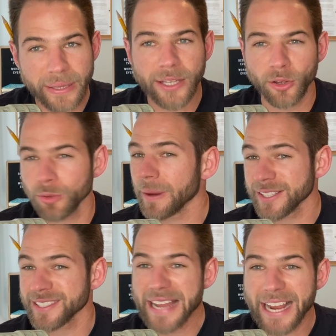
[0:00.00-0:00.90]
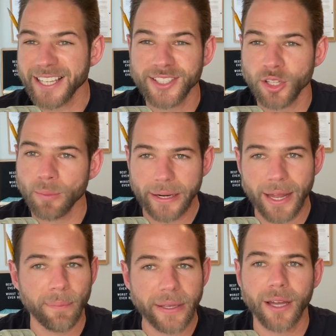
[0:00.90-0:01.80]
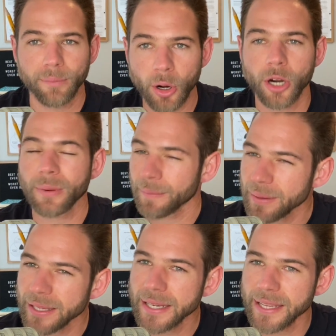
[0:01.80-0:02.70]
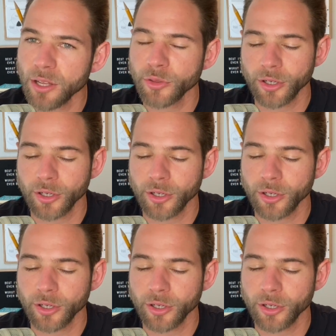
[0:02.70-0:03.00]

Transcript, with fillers: My snacking still might not be on par, but I'm eating healthier meals,